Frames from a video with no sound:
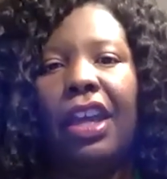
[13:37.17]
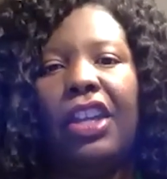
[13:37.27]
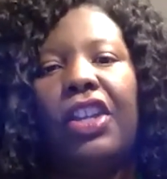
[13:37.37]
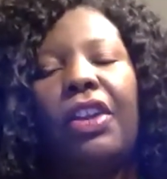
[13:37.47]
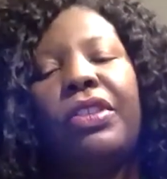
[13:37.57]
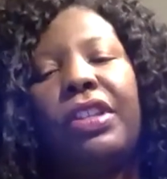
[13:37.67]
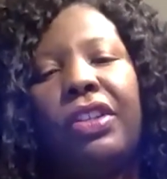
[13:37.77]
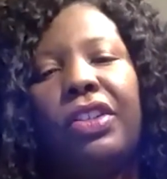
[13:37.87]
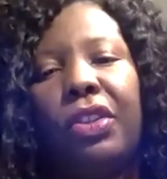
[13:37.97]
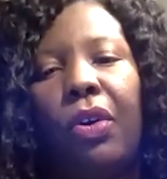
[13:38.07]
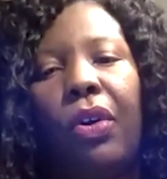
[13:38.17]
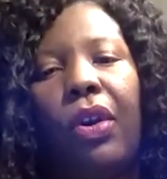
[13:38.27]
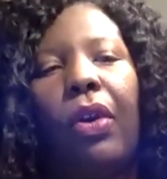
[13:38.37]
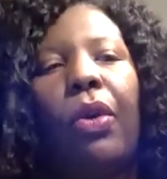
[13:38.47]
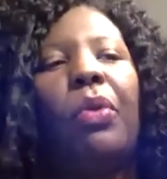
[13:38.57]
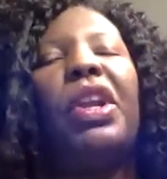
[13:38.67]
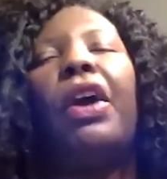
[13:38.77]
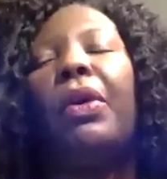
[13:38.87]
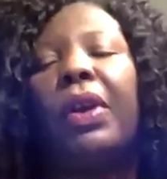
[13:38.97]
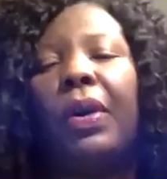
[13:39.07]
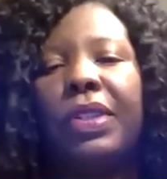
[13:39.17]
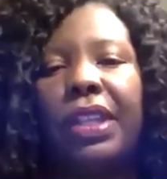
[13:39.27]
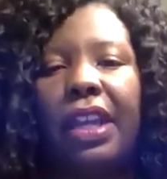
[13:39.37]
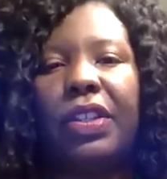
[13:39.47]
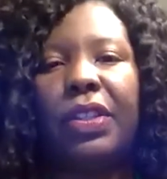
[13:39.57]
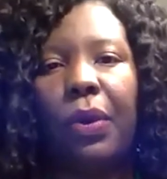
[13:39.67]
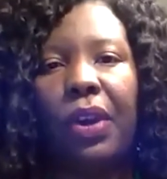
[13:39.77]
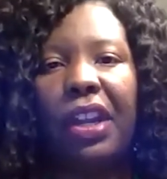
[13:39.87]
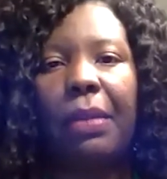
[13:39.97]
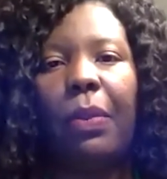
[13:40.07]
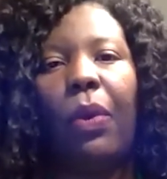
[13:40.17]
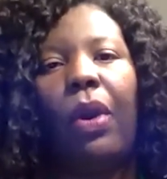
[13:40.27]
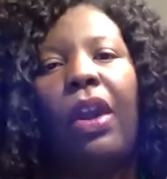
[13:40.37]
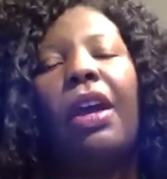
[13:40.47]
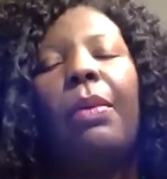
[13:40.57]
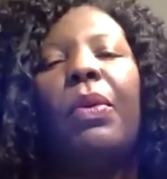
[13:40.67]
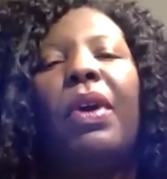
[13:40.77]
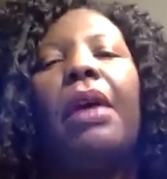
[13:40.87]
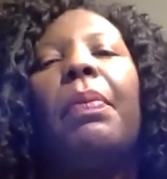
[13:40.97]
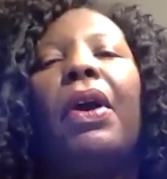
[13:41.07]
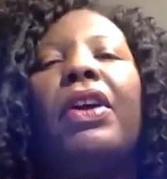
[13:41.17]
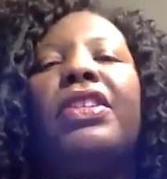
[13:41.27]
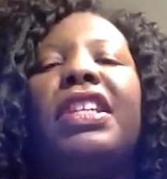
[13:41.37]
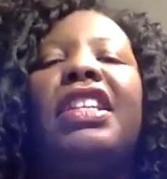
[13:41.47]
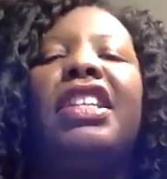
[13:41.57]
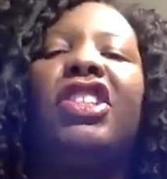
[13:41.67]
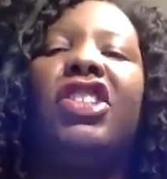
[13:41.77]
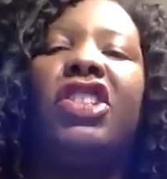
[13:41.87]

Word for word: you know, to the store or we don't go to that store anymore. But when a person mm-hmm.